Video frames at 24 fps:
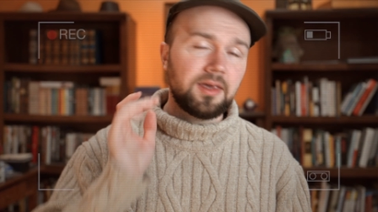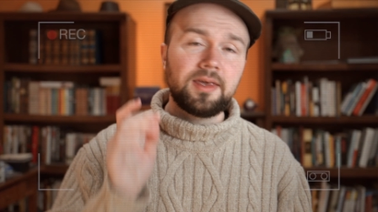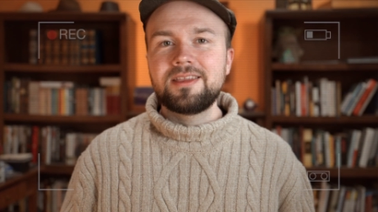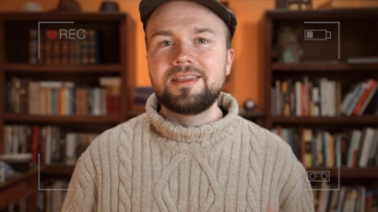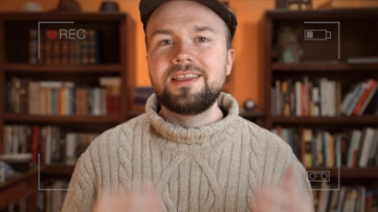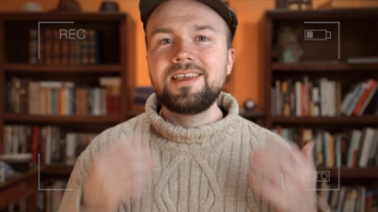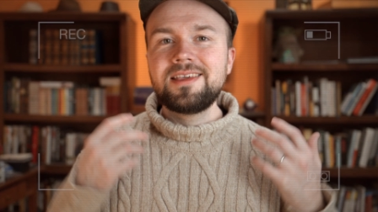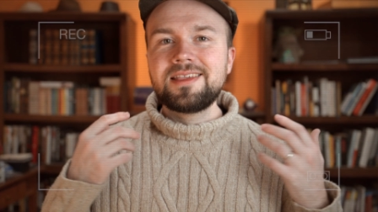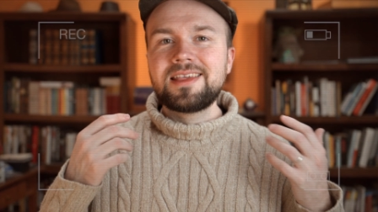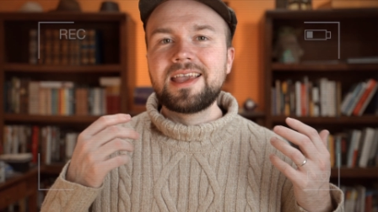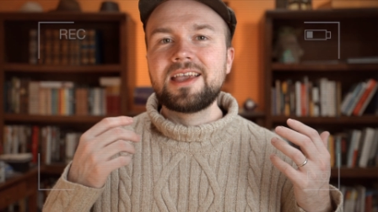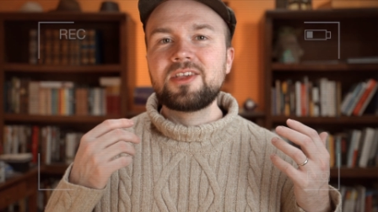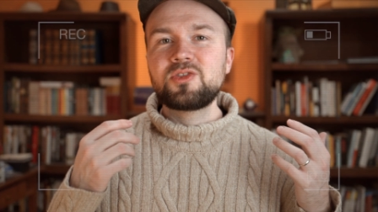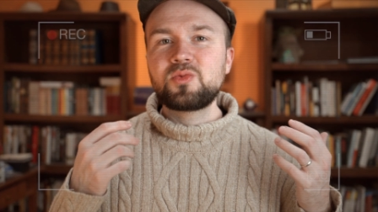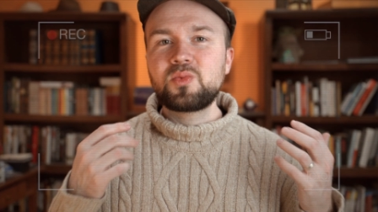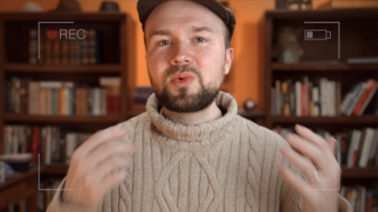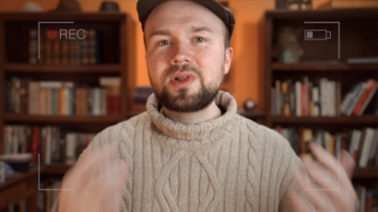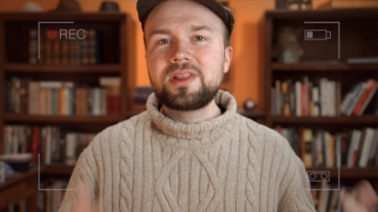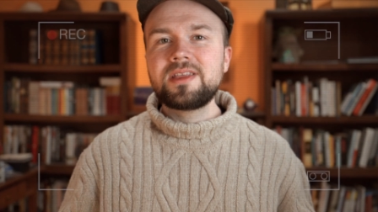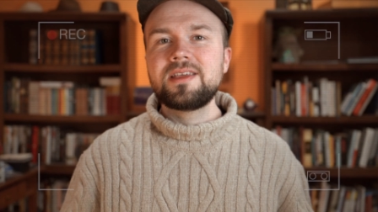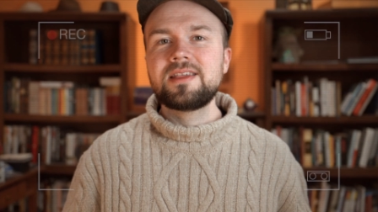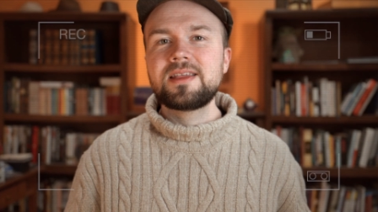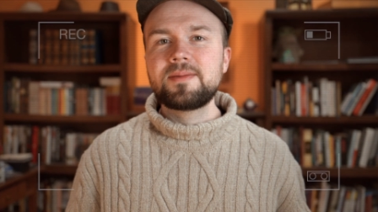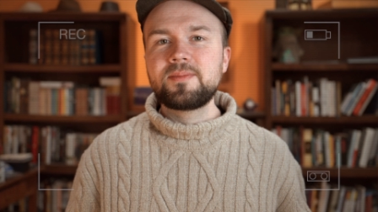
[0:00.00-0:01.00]
This has
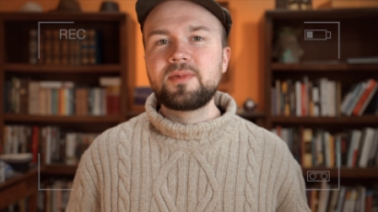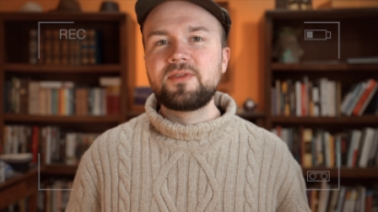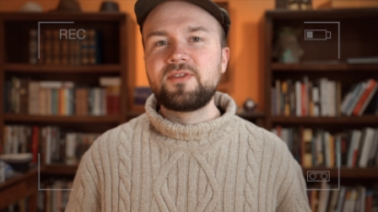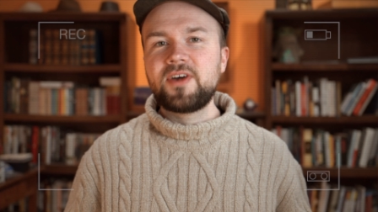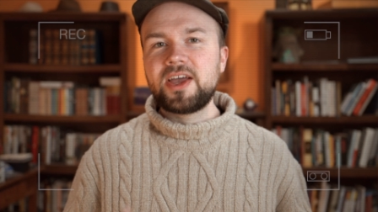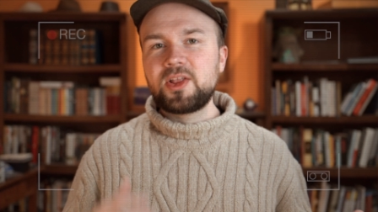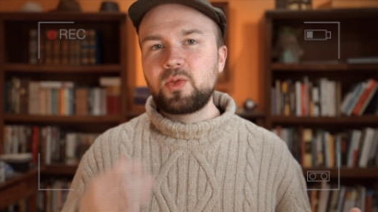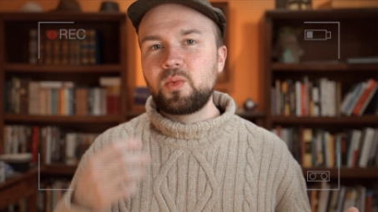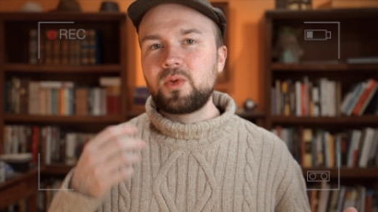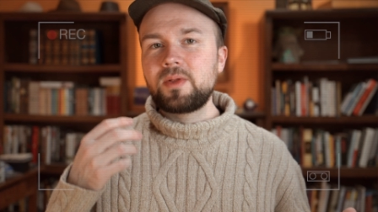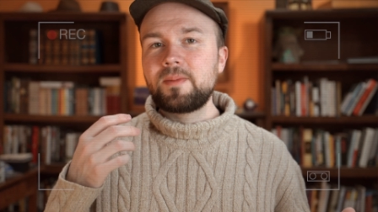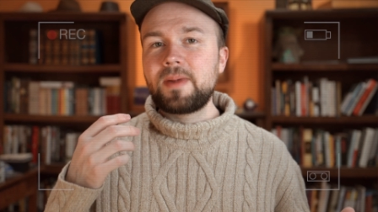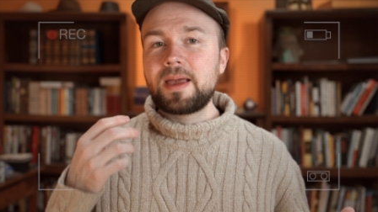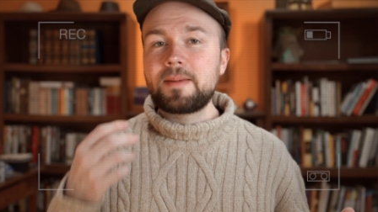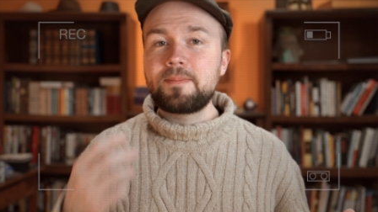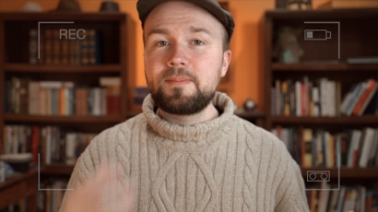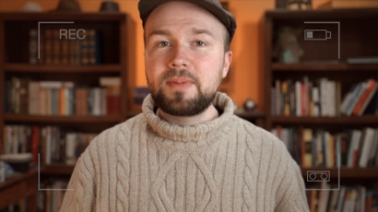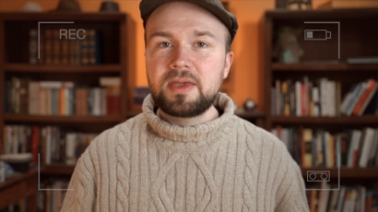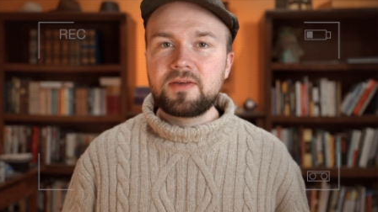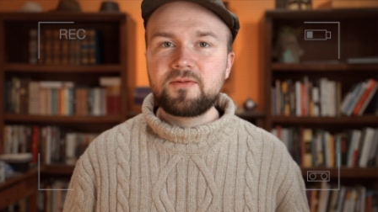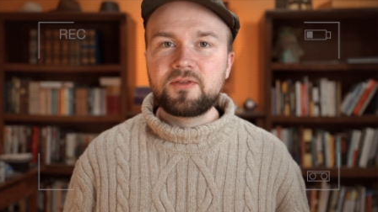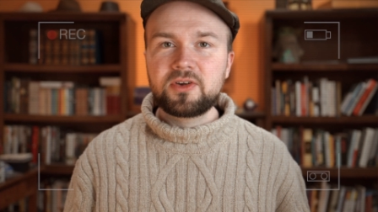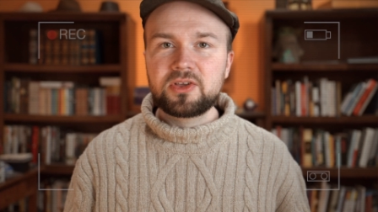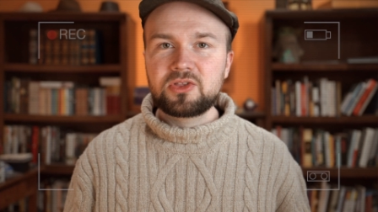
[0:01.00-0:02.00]
really simplified one of my
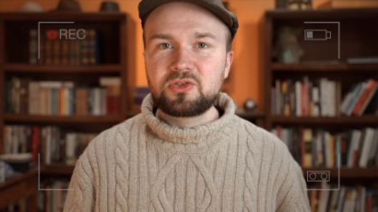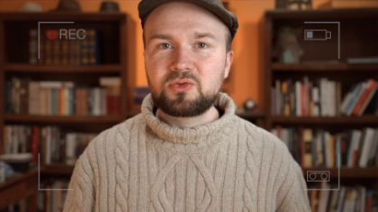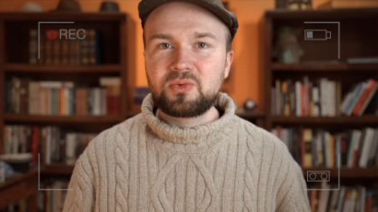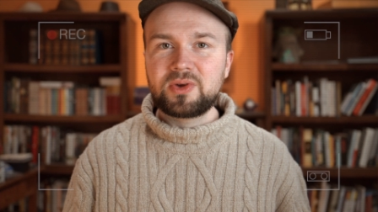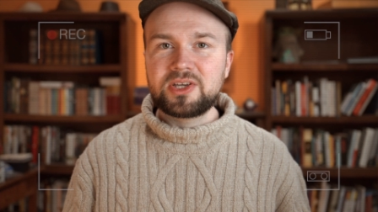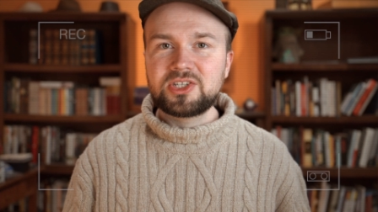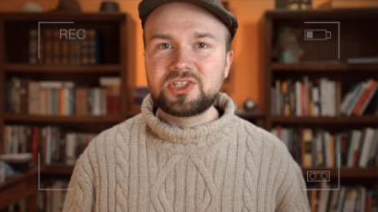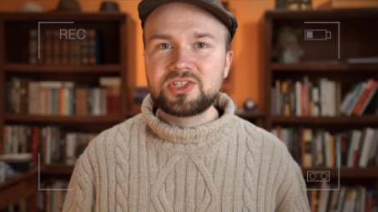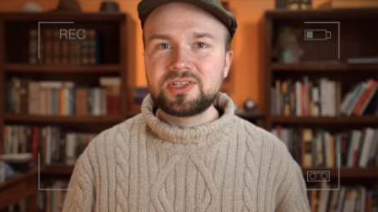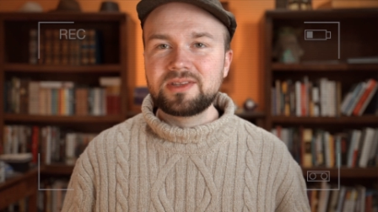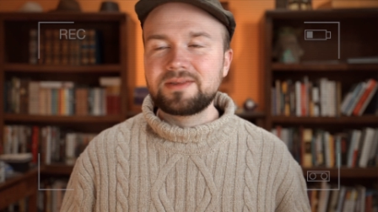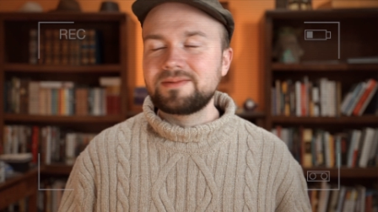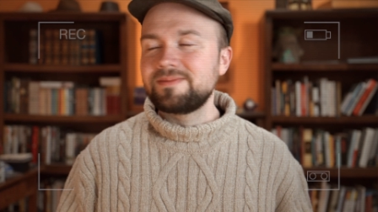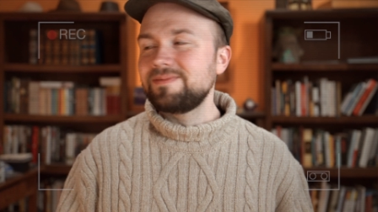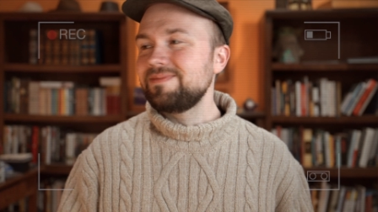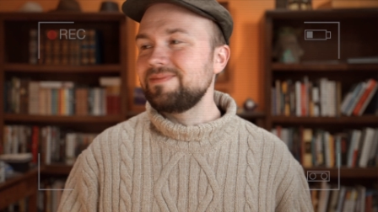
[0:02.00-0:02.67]
big frustrations.